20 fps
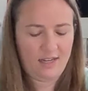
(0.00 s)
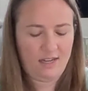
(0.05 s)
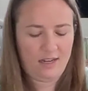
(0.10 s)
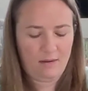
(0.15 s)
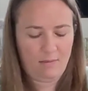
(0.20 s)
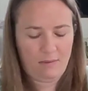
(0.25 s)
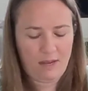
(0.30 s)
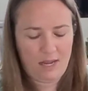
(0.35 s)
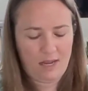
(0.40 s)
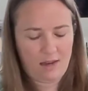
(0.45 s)

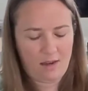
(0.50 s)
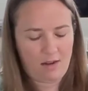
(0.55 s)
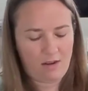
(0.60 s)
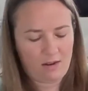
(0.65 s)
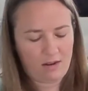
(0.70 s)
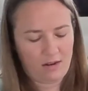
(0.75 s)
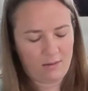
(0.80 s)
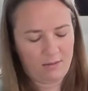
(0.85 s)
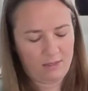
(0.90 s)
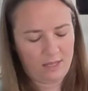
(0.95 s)
and make it
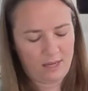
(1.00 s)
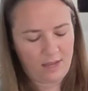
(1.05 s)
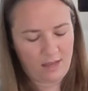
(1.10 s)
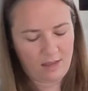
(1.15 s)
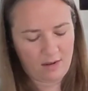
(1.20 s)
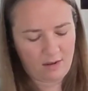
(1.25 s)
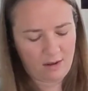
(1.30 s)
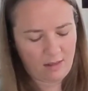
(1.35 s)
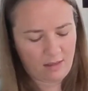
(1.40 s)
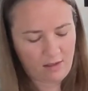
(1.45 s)
all come
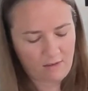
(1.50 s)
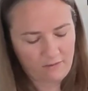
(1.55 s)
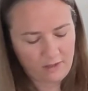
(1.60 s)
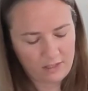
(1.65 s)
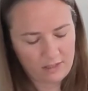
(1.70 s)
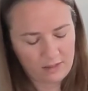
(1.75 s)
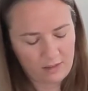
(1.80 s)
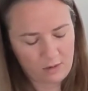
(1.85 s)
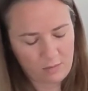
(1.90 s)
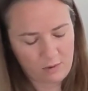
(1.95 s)
together. I love
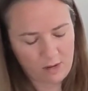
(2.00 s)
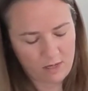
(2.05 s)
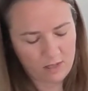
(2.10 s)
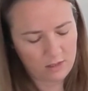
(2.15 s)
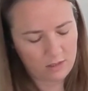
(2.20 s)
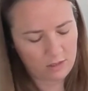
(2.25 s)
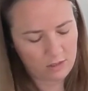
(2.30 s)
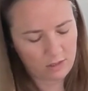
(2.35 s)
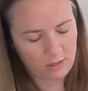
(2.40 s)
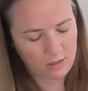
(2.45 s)
it so
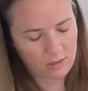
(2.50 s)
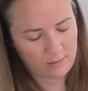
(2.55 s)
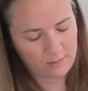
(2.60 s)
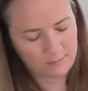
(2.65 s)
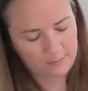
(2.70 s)
much.